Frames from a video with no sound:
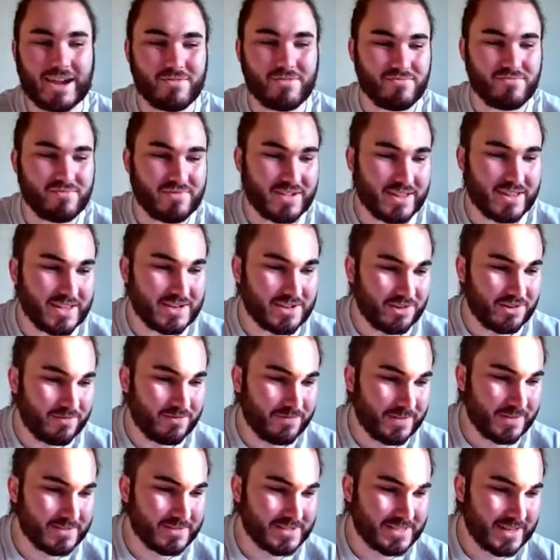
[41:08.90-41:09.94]
really don't
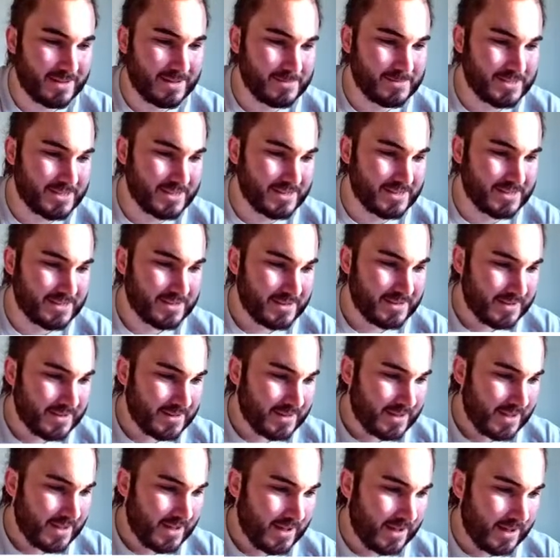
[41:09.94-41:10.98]
feel tempted.
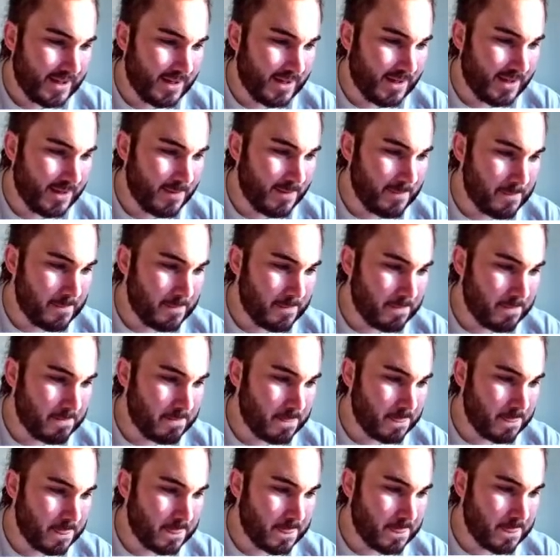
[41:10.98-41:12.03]
I've
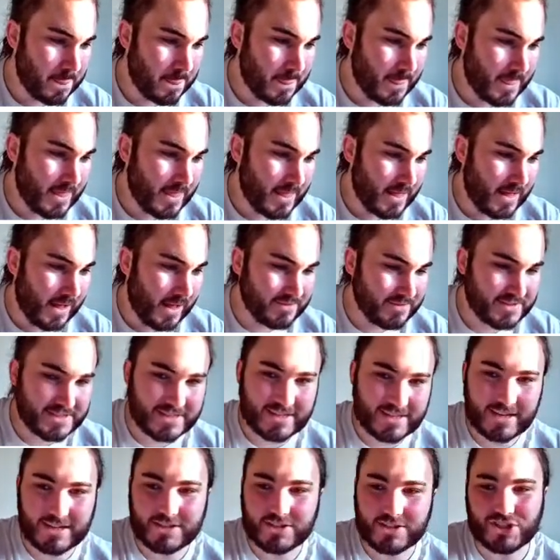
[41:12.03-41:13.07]

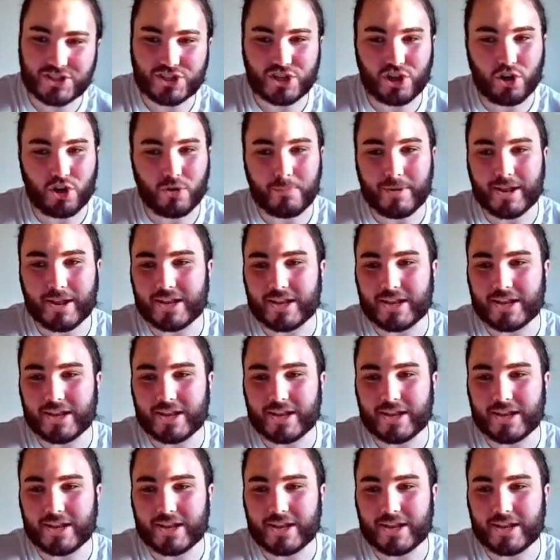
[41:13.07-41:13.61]
seen so many